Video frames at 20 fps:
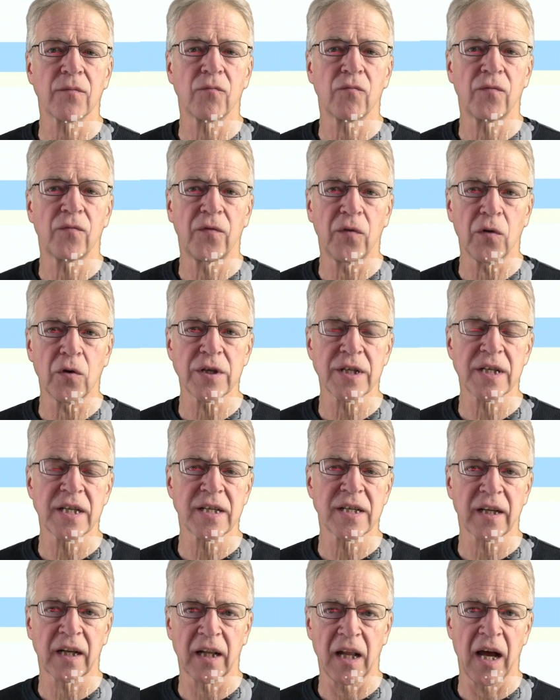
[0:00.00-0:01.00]
forces
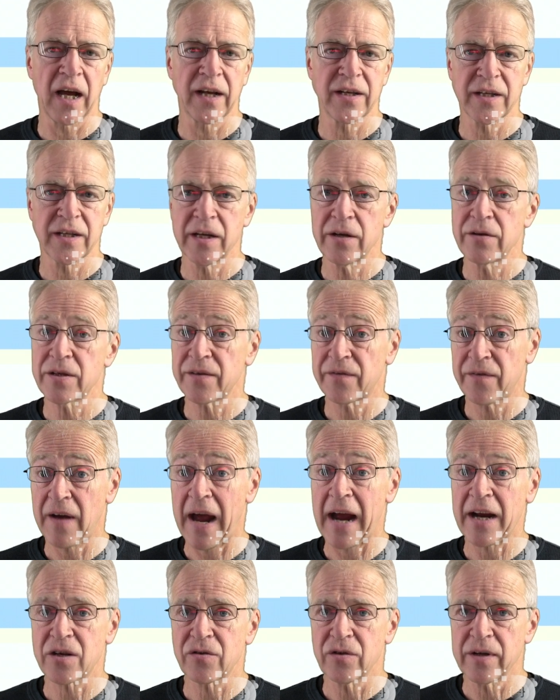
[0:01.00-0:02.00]
the client to use a
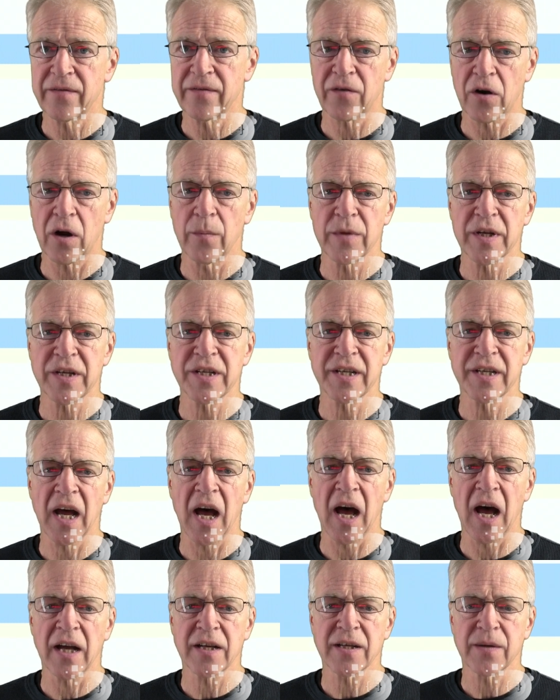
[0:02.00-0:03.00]
factory from the
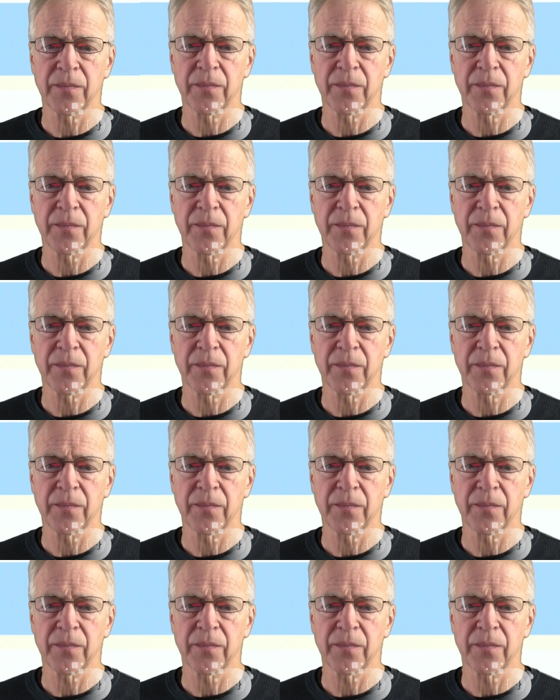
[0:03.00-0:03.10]
start.